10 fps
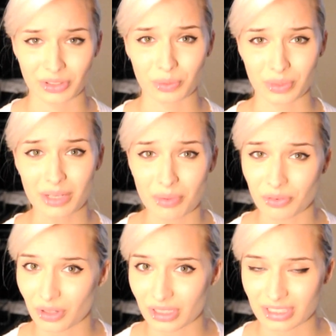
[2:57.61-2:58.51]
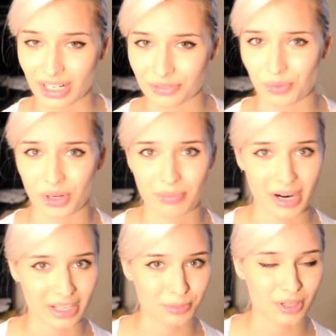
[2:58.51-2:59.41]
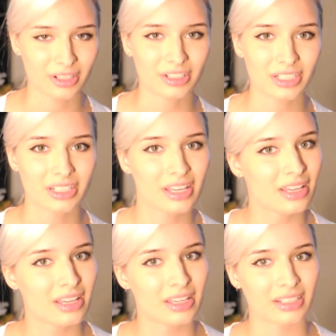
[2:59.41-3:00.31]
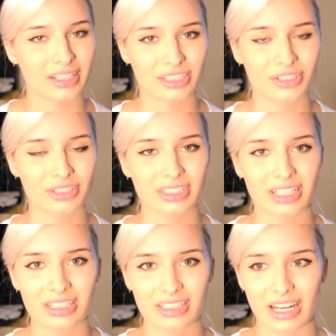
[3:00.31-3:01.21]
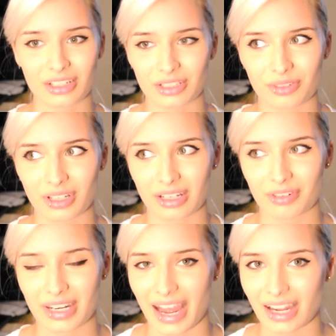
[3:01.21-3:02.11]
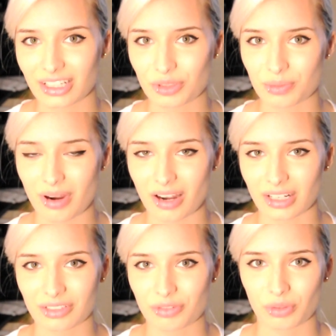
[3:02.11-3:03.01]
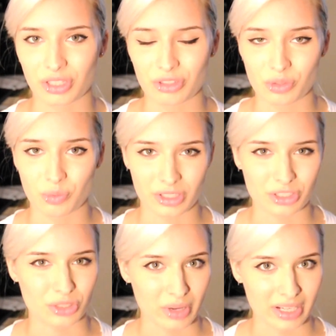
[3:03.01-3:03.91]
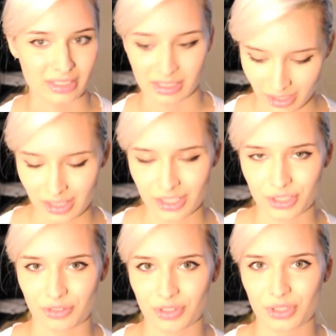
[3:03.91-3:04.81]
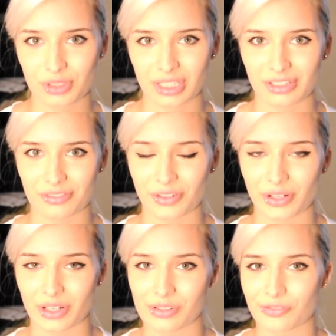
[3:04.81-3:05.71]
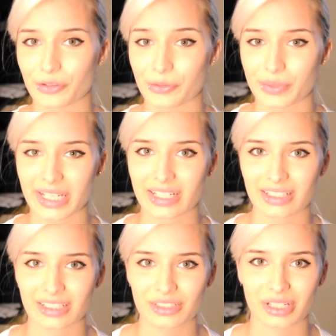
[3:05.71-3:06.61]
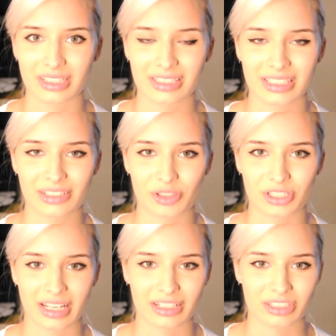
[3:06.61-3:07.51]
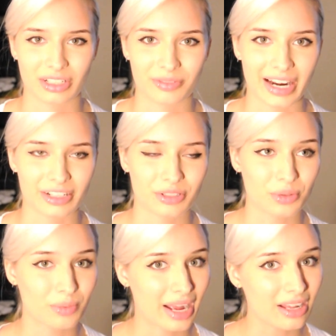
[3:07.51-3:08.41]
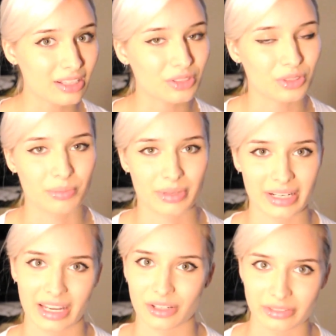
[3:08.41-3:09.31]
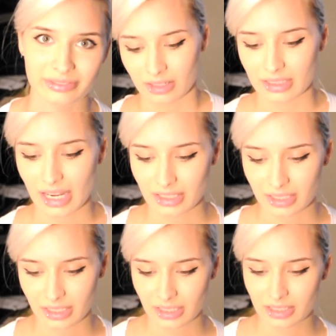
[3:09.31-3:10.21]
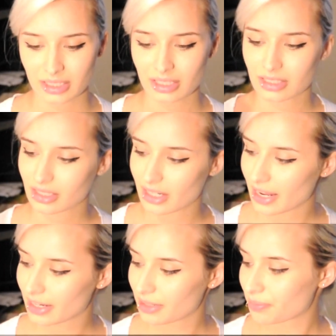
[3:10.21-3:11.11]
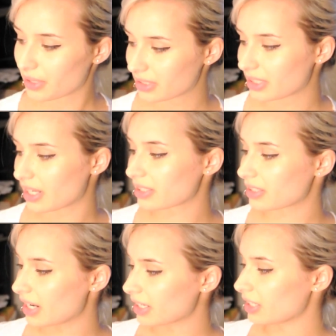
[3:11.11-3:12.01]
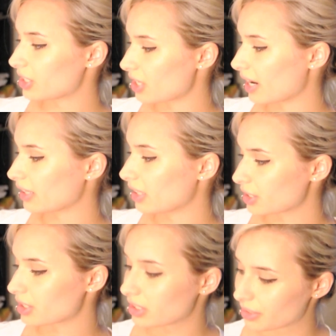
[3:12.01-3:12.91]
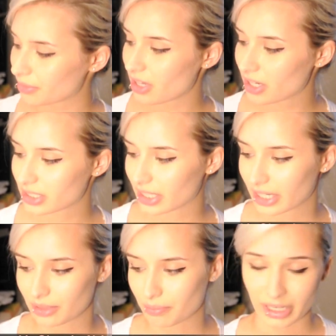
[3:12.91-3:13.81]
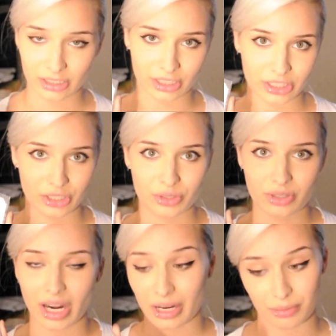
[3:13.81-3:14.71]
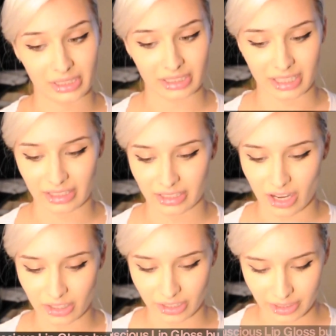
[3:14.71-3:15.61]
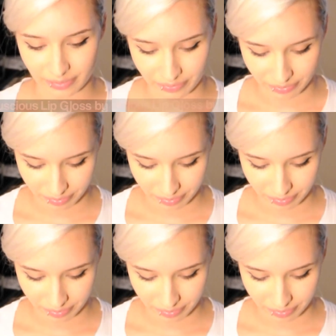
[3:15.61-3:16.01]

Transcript: for a week before I decide if I want to buy the product, because your skin is not really react to a product if you only use it once or twice. So if you're using it for a full week, you get to see if your skin's going to react to it well or break out. Next is this Naked Princess Naked Shine Luscious Lip Gloss in Barely Nude. I really like the color.